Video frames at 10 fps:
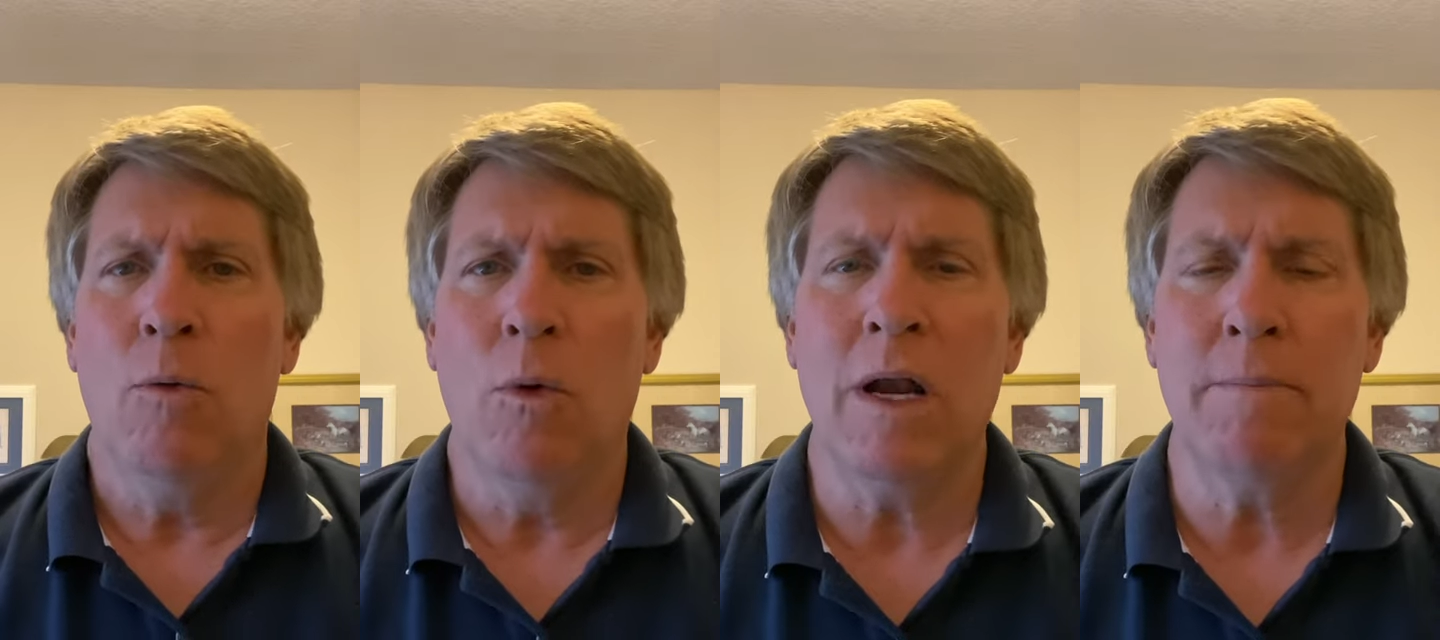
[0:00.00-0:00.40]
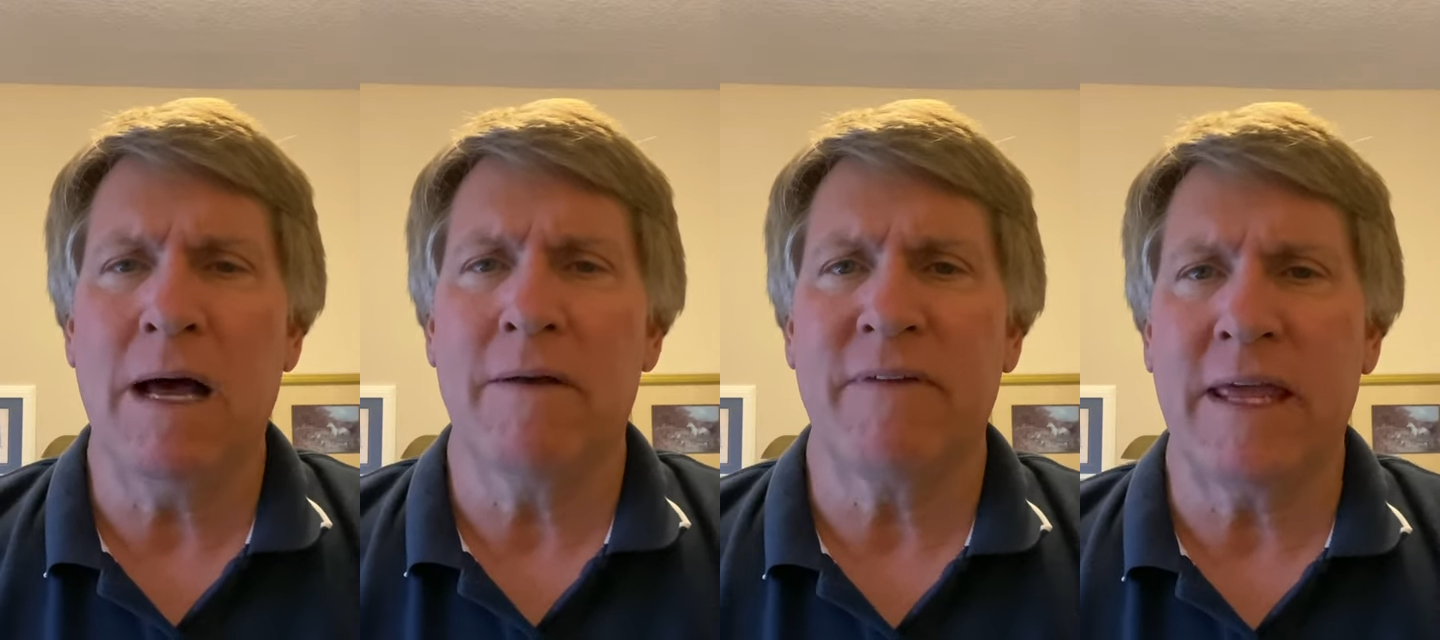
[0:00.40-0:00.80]
what
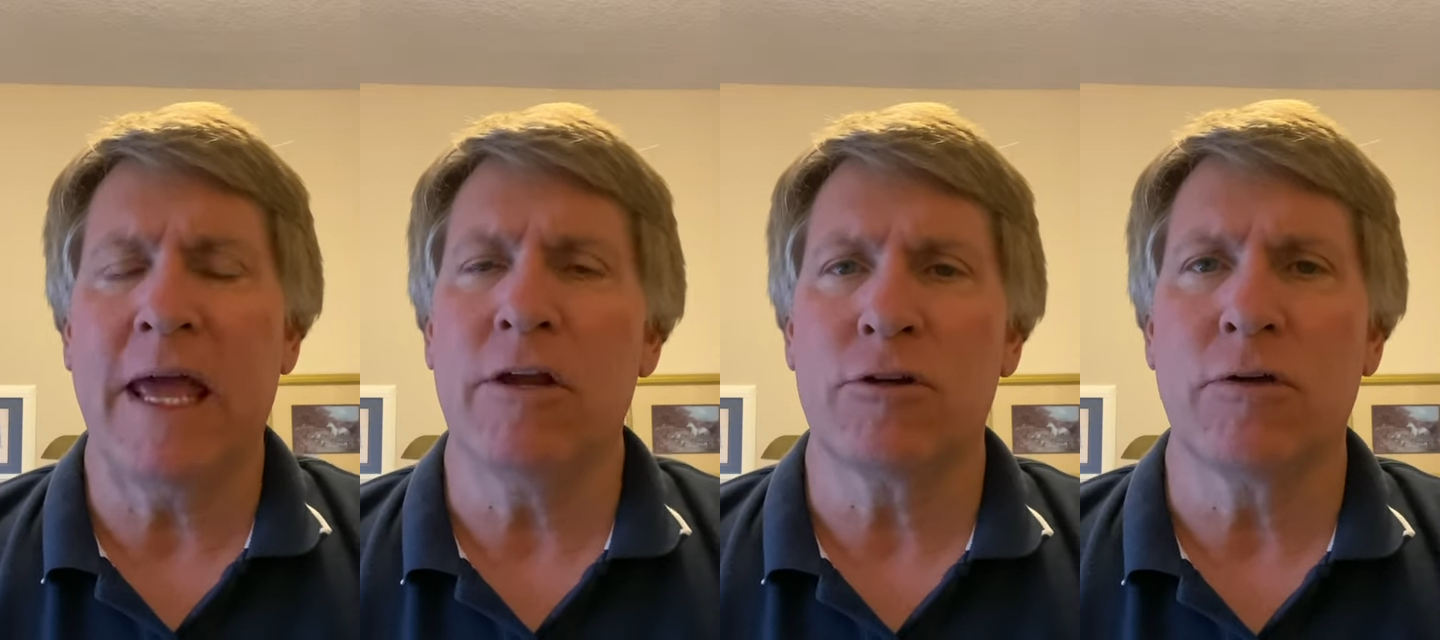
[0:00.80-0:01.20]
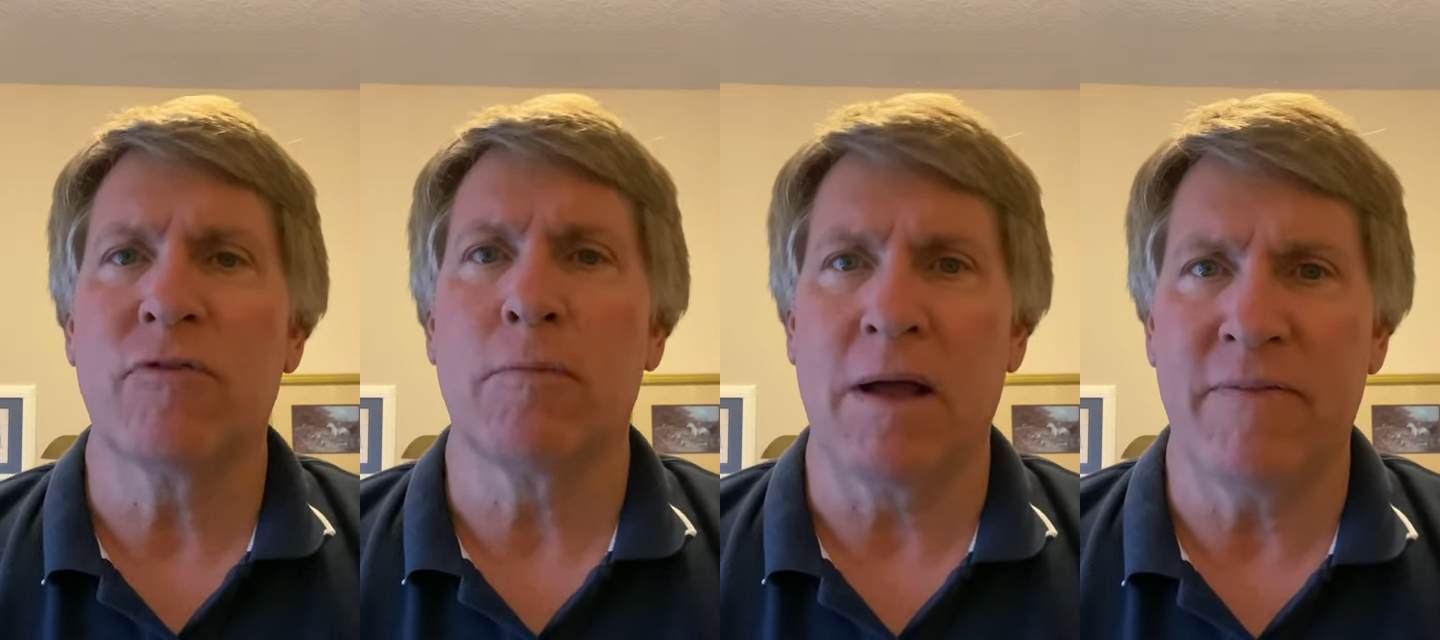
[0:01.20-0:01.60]
about vacation
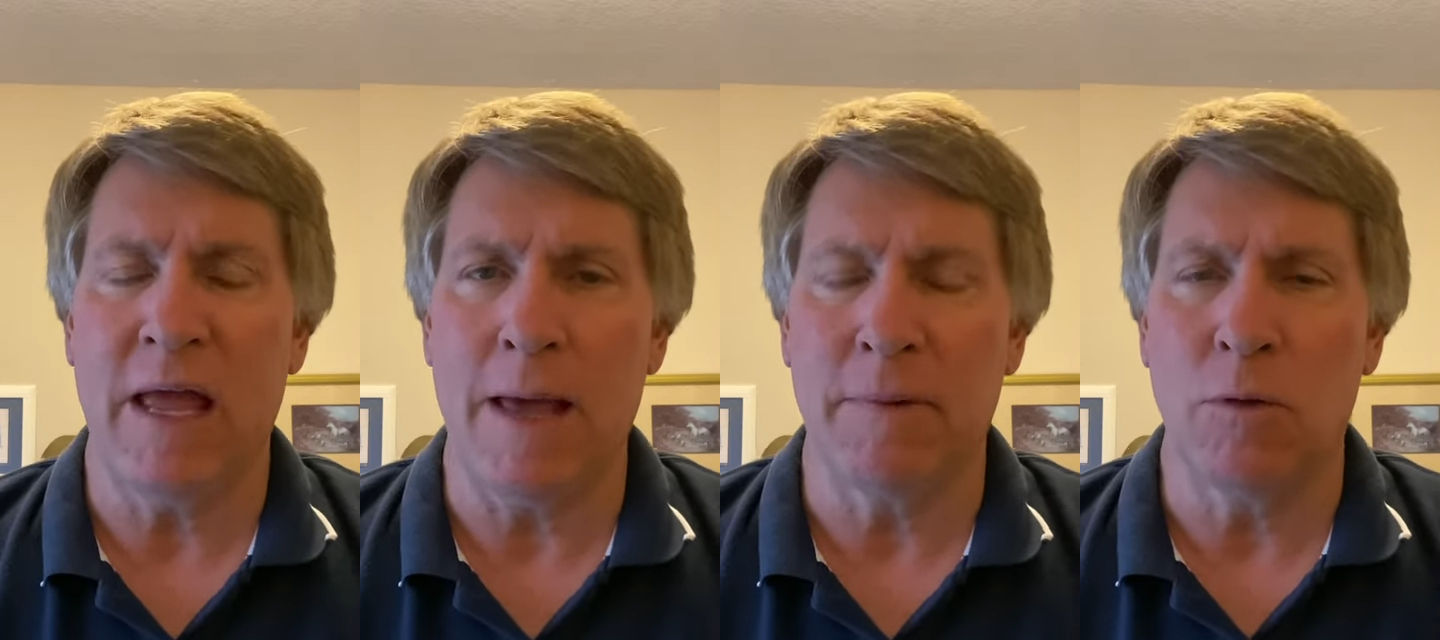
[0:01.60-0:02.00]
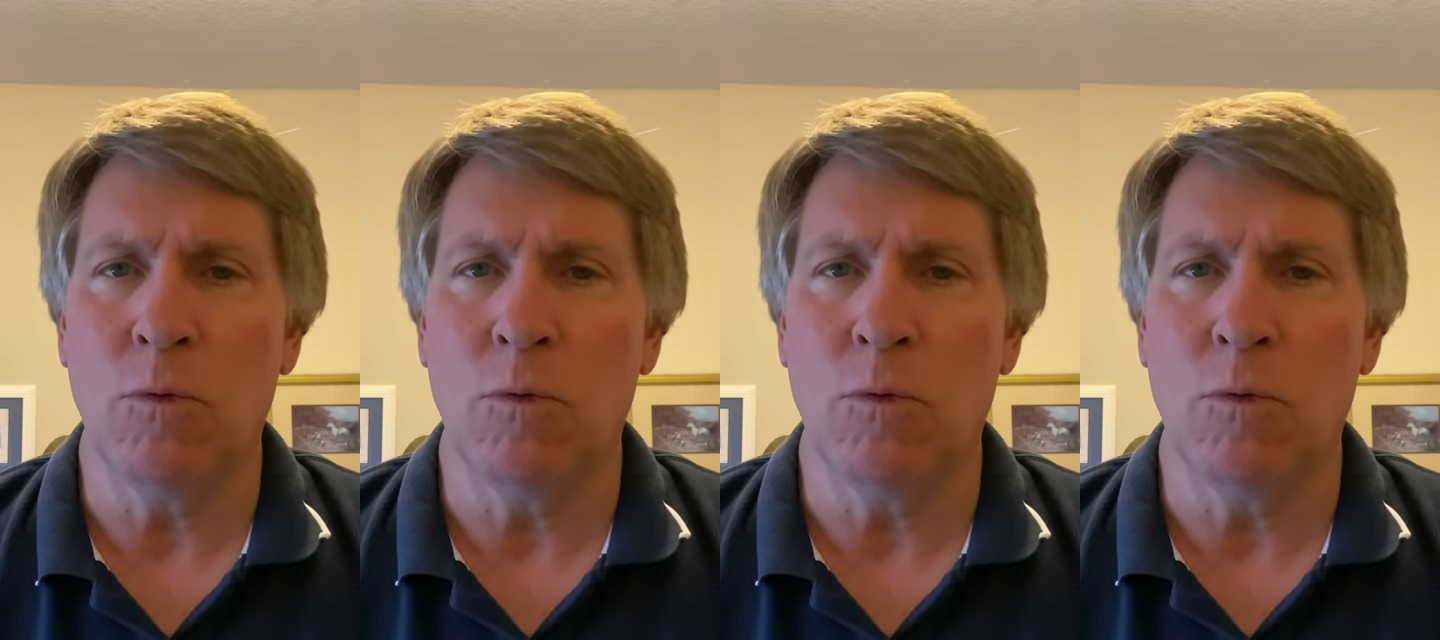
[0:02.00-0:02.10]
for my family?